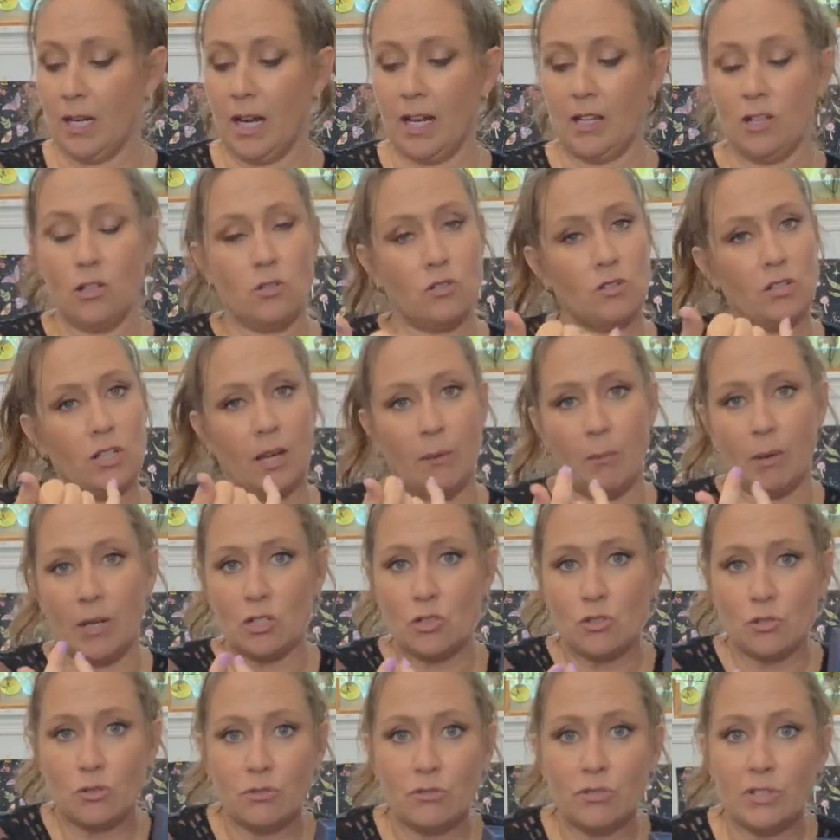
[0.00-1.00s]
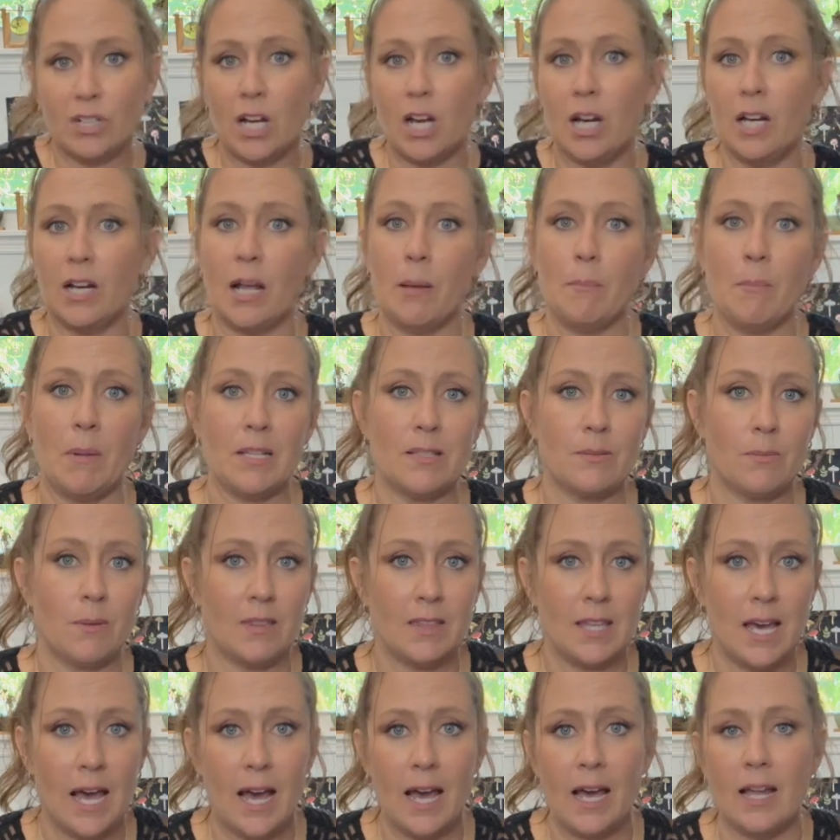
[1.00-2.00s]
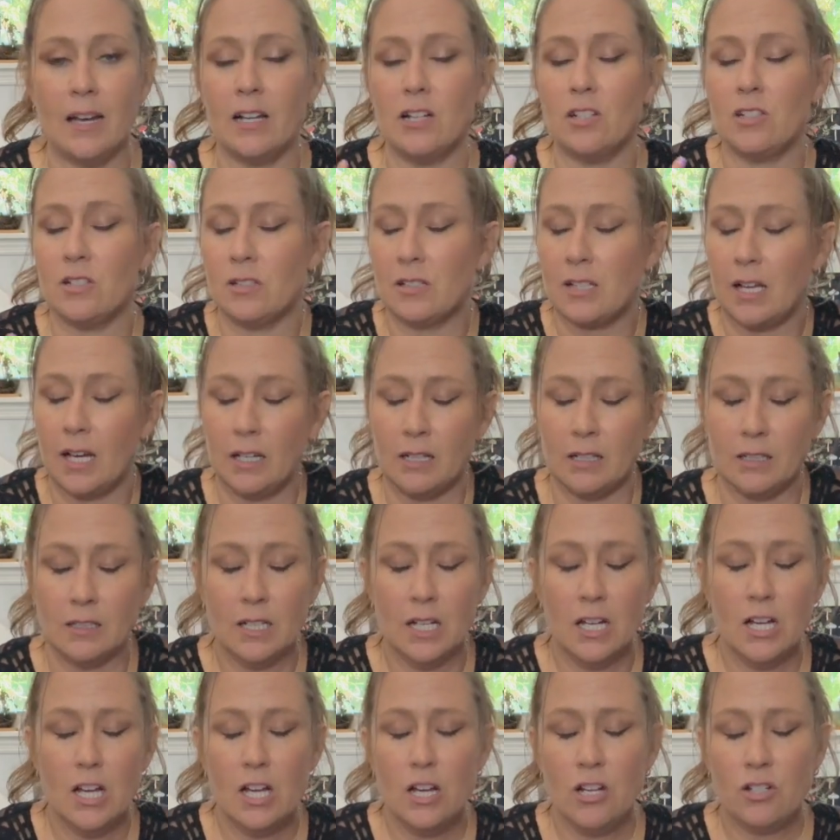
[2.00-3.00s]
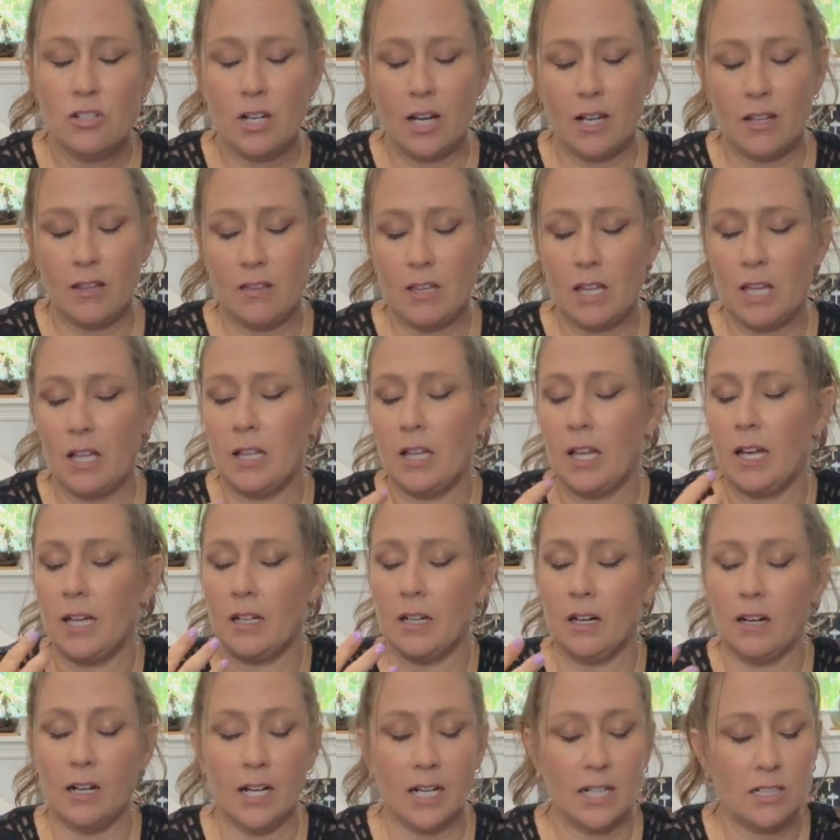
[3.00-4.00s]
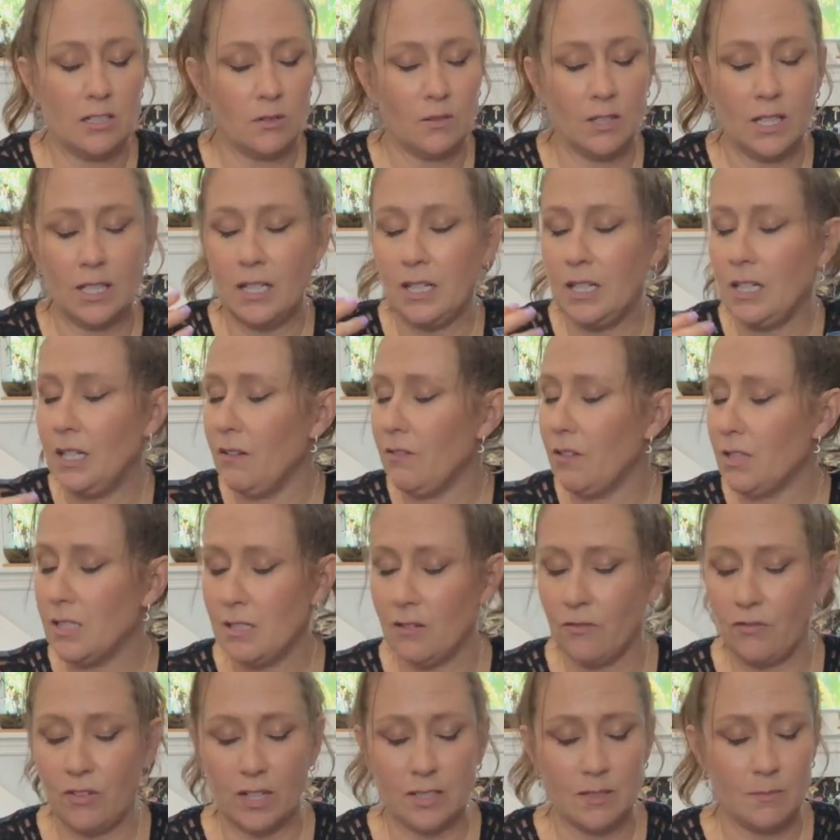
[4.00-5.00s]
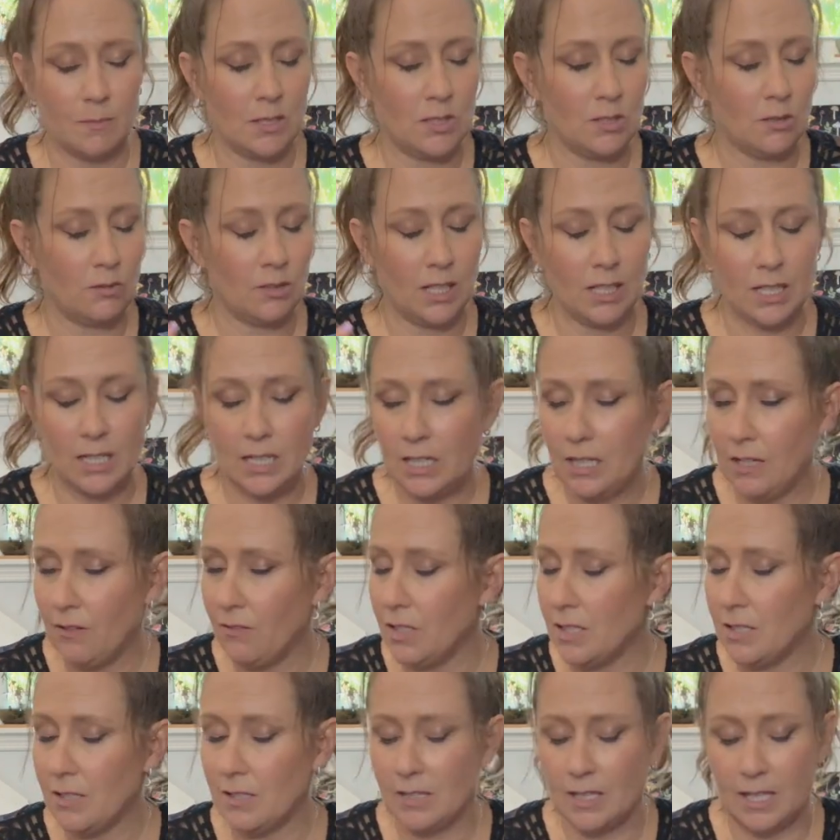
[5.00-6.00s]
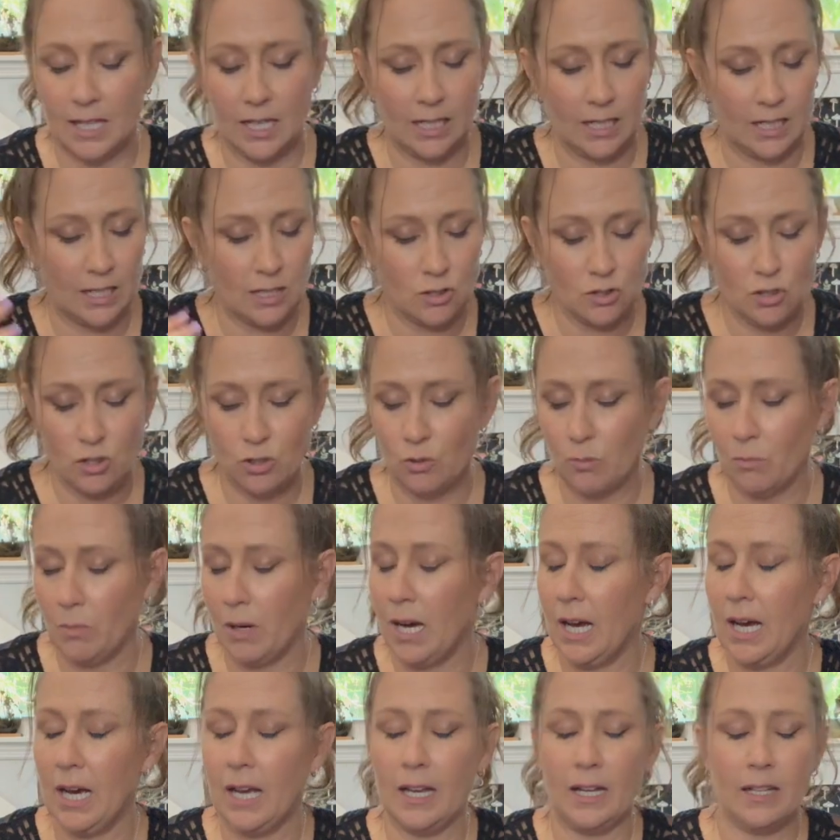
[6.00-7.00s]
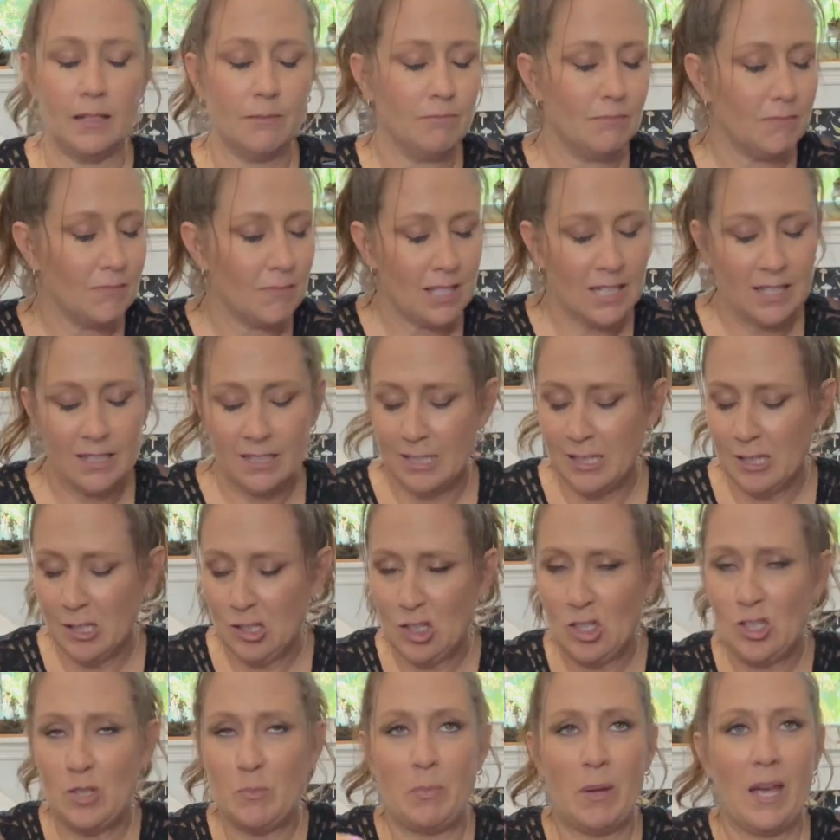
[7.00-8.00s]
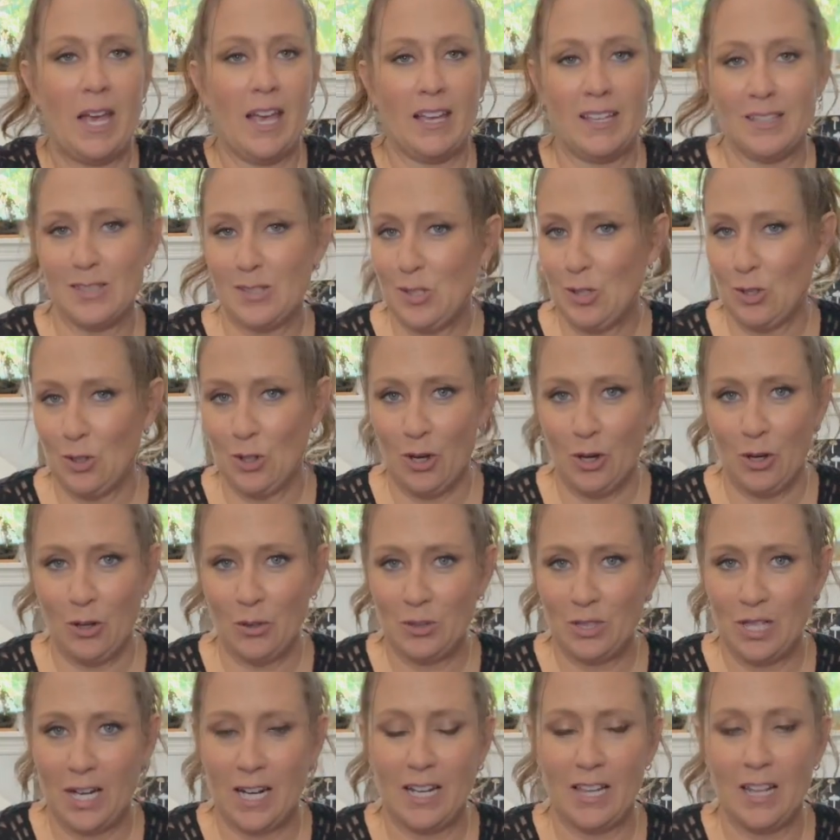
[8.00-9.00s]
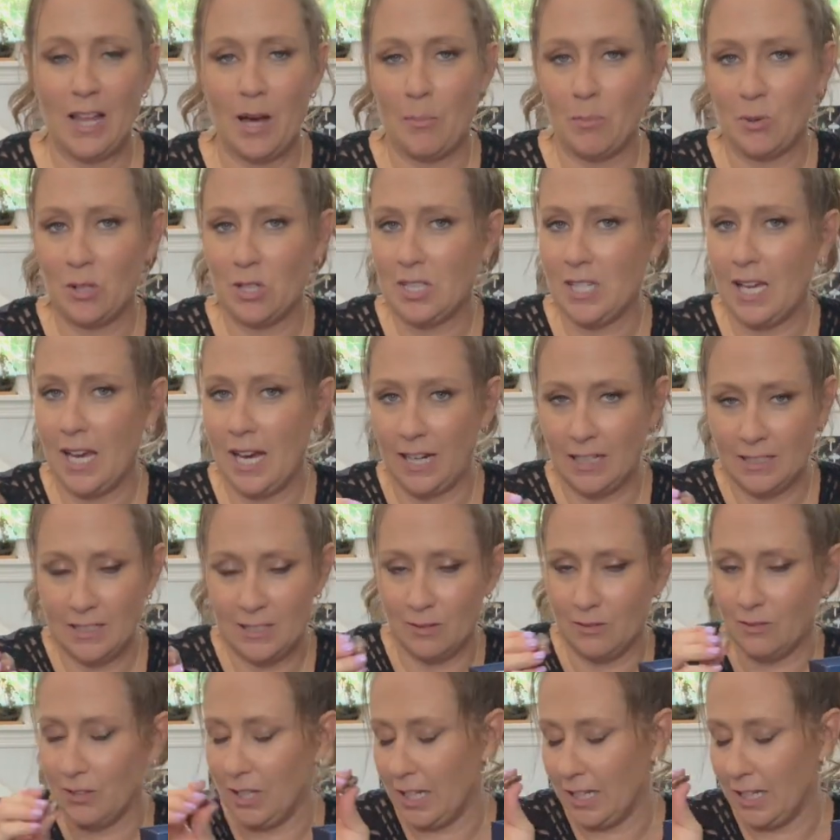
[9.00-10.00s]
I usually have my jewelry on, I mess with that, and I just kind of try to think all right, don't let any of this affect me. Don't let any of this get into my space, kind of that protective,